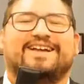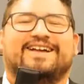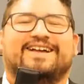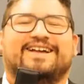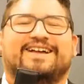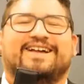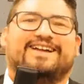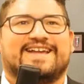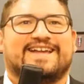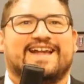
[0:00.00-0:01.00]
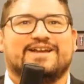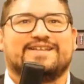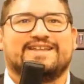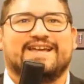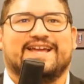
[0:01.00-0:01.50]
I can't catch a break
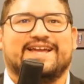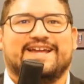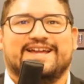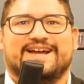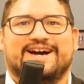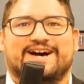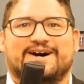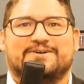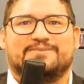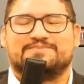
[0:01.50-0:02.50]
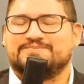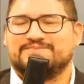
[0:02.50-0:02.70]
today. Um,